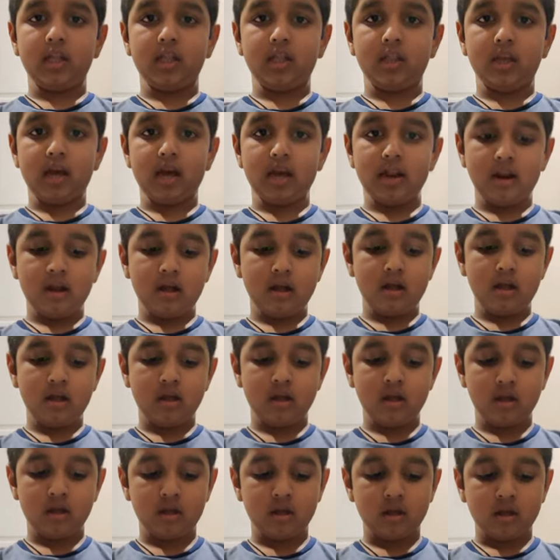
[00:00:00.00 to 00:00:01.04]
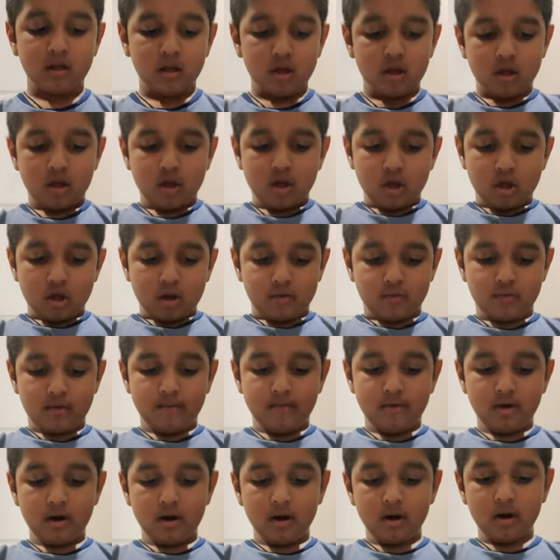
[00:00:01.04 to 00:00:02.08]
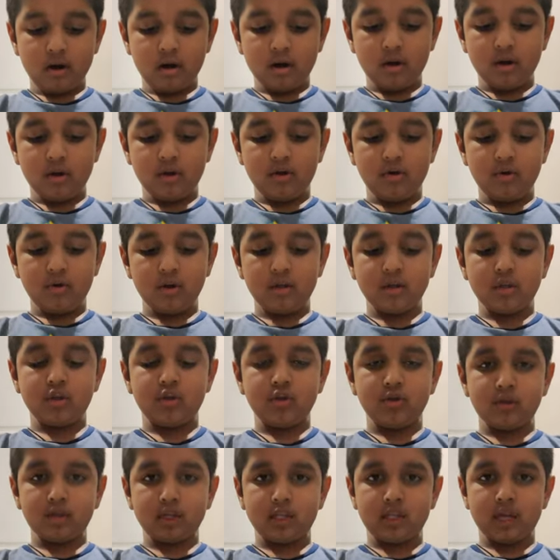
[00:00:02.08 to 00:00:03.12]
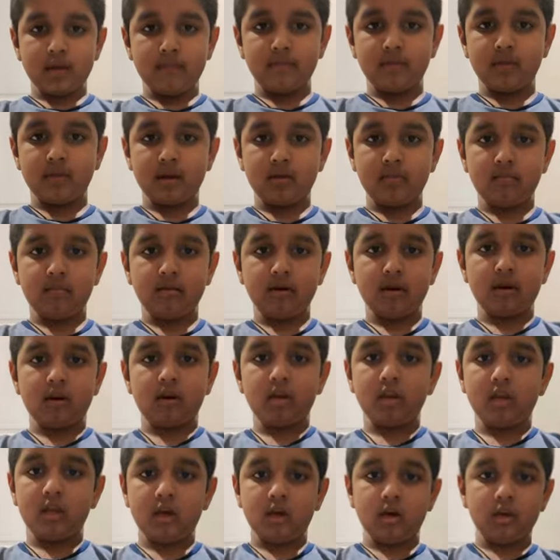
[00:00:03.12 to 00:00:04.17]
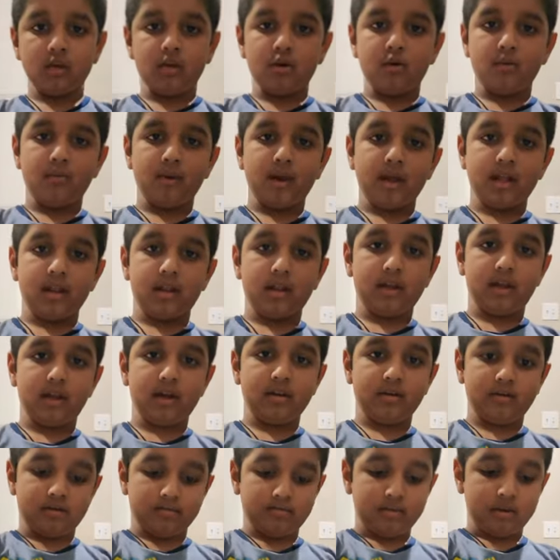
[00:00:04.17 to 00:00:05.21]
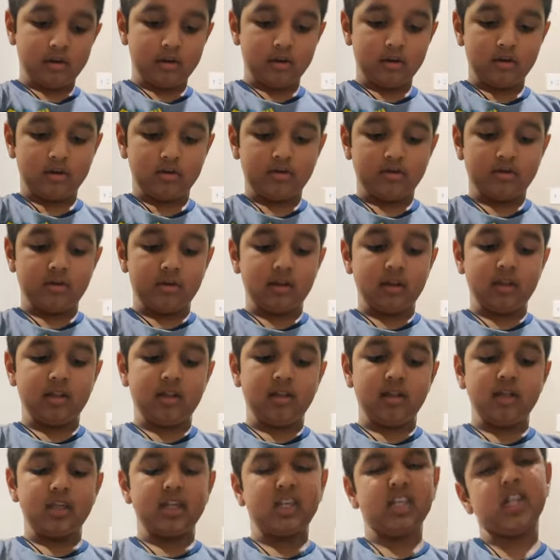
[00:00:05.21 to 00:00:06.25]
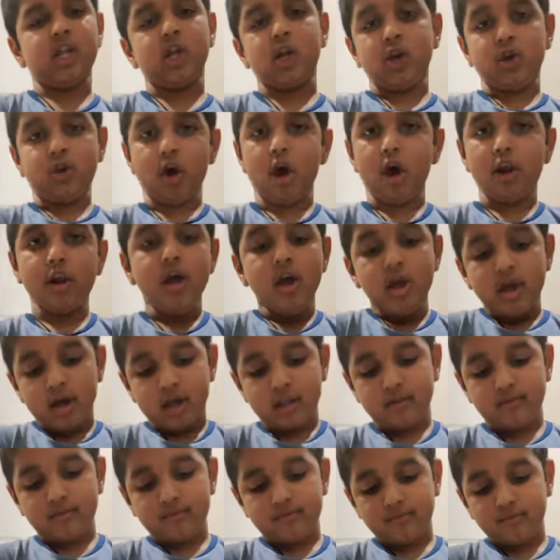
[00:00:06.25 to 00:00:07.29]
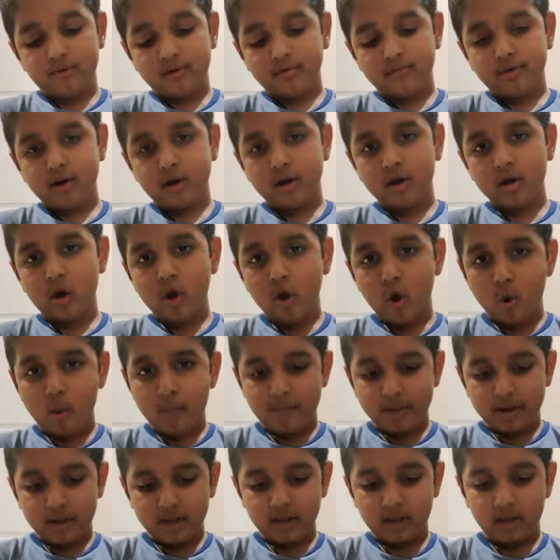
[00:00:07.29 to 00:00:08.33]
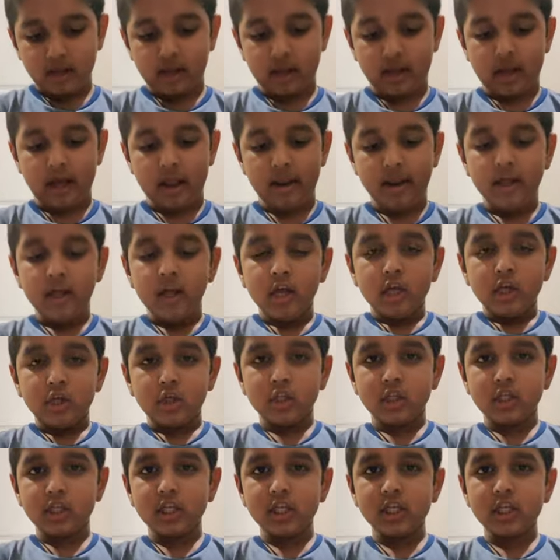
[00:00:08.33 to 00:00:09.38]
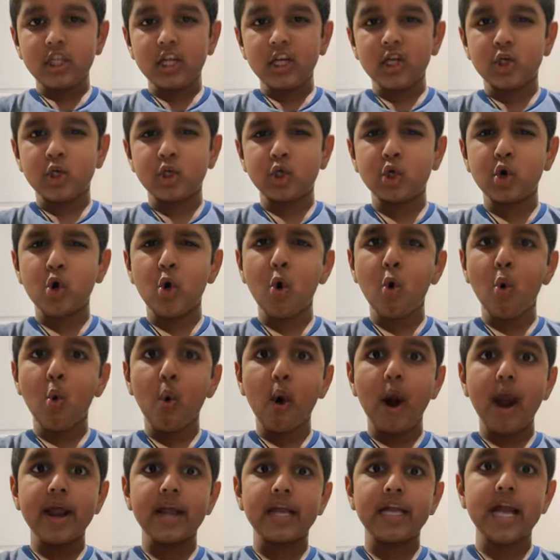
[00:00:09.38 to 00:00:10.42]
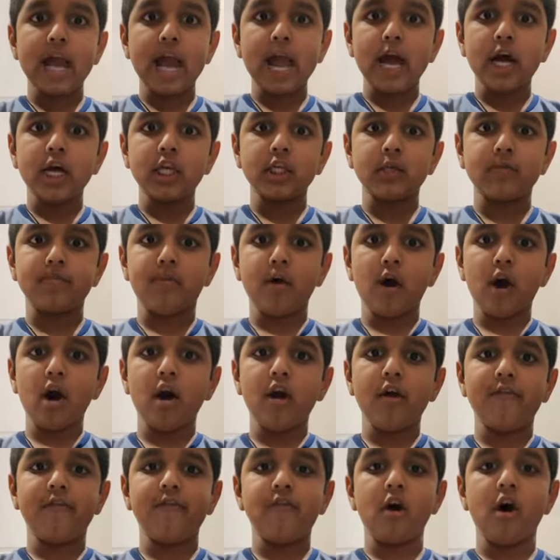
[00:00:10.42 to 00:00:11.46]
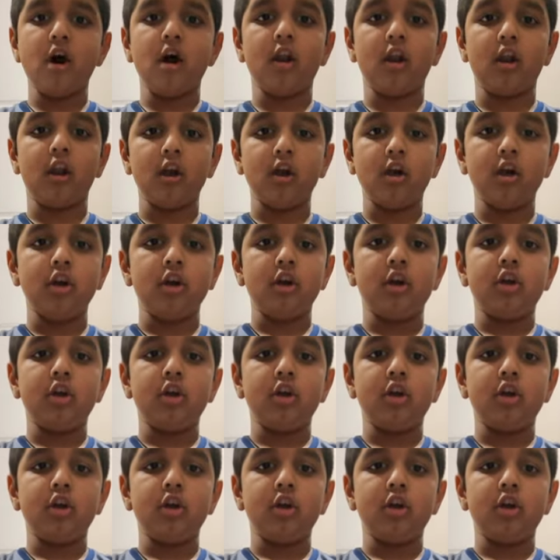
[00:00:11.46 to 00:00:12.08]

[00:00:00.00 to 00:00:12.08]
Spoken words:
And then, what we're gonna do is do the same thing, but on the other way. Like, I'm gonna do it like this, and then done. And then we're gonna open it again. So this is the trickiest part of all.